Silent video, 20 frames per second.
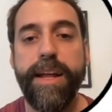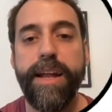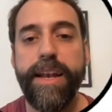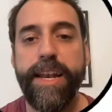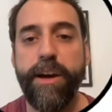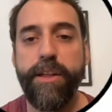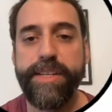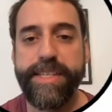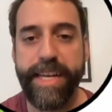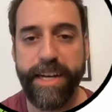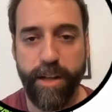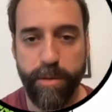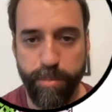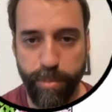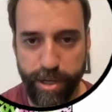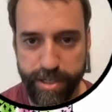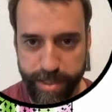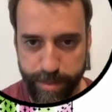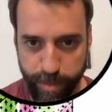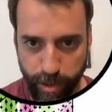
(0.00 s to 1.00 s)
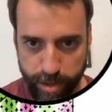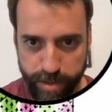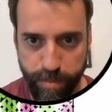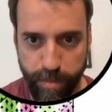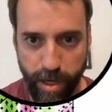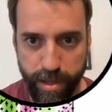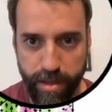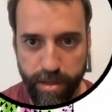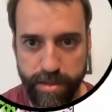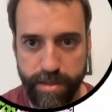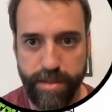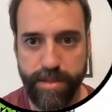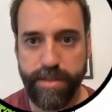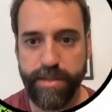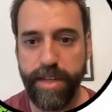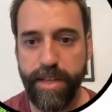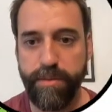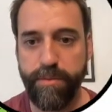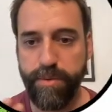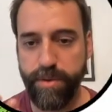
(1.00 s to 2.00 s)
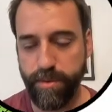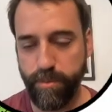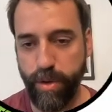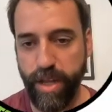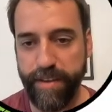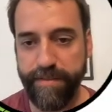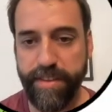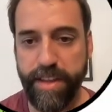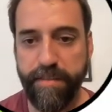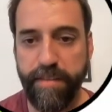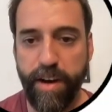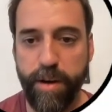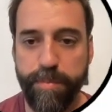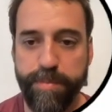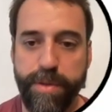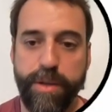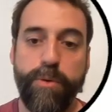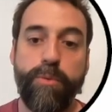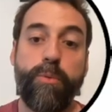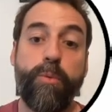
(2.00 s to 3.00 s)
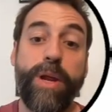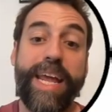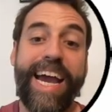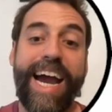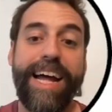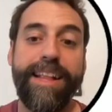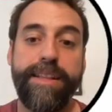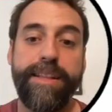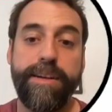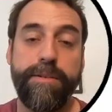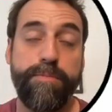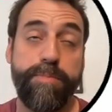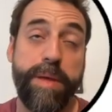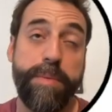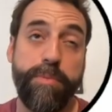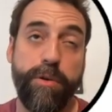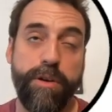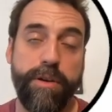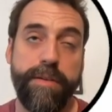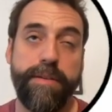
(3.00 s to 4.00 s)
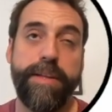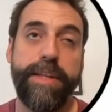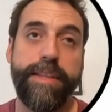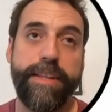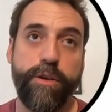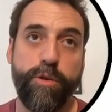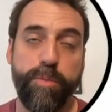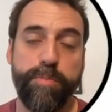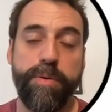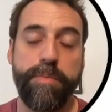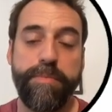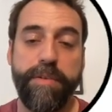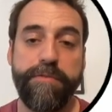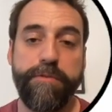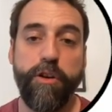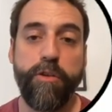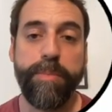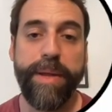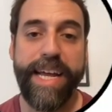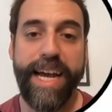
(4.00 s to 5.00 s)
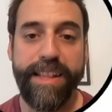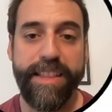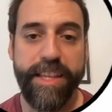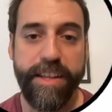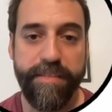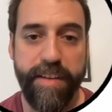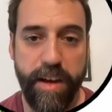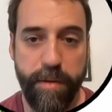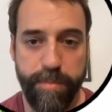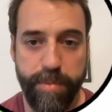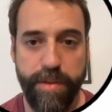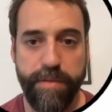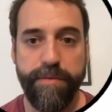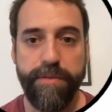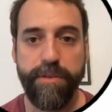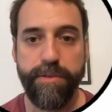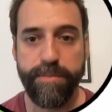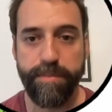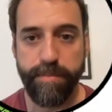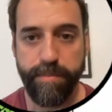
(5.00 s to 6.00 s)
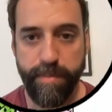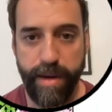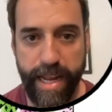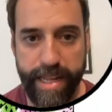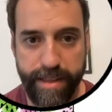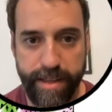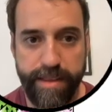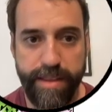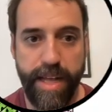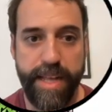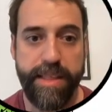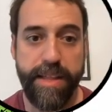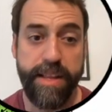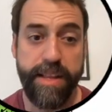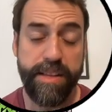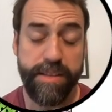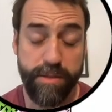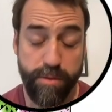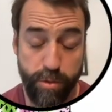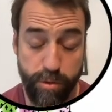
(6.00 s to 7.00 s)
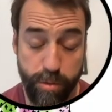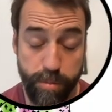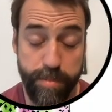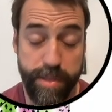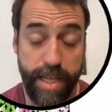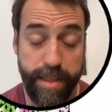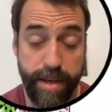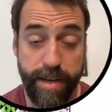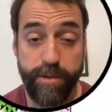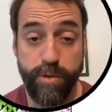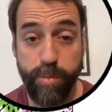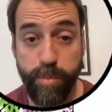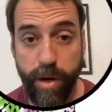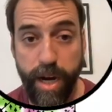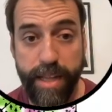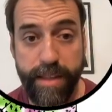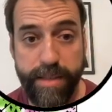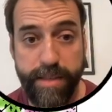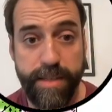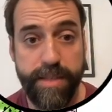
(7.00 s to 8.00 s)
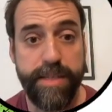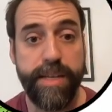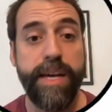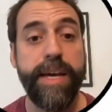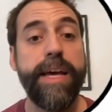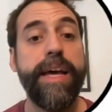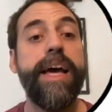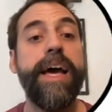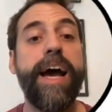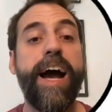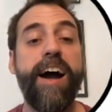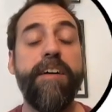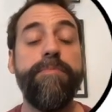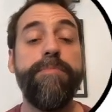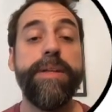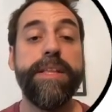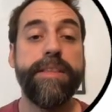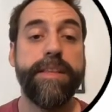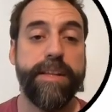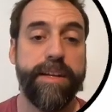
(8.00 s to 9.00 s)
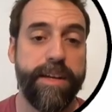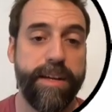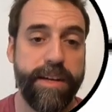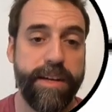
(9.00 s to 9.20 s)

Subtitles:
Now, the second principles models that we have developed, people in the group before me had developed for lead titanate strontium titanate superlattices, have been